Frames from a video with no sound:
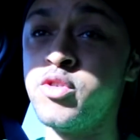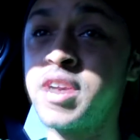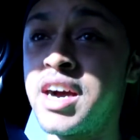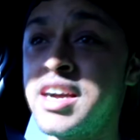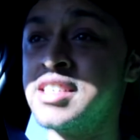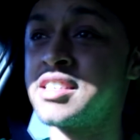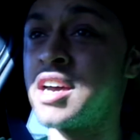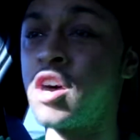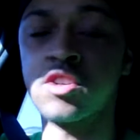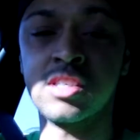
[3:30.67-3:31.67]
You guys,
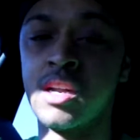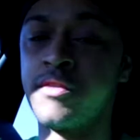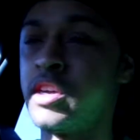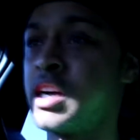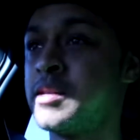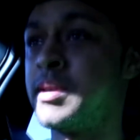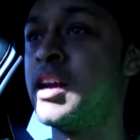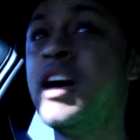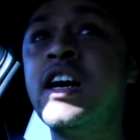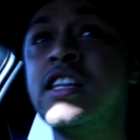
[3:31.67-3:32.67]
I honestly love you guys,
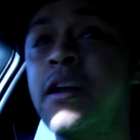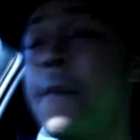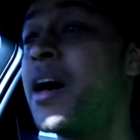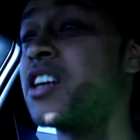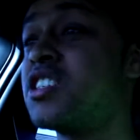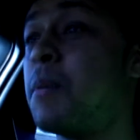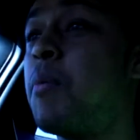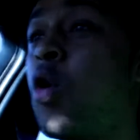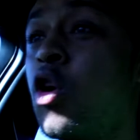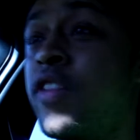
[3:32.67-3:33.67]
man. The amount of
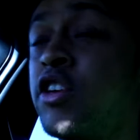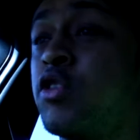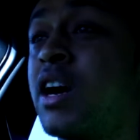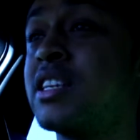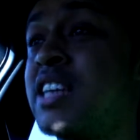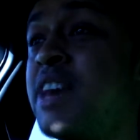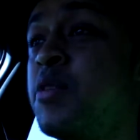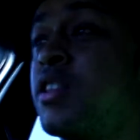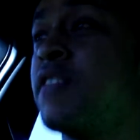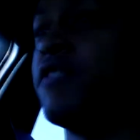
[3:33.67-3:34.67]
support that you guys gave
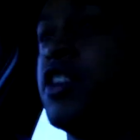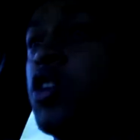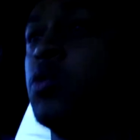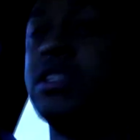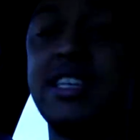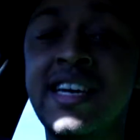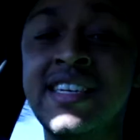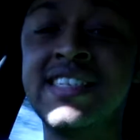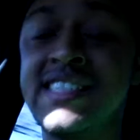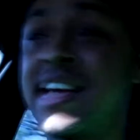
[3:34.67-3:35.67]
me on that video was
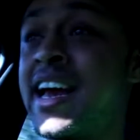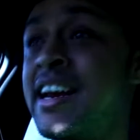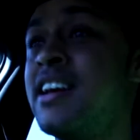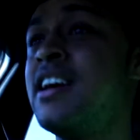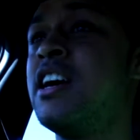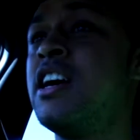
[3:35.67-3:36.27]
insane.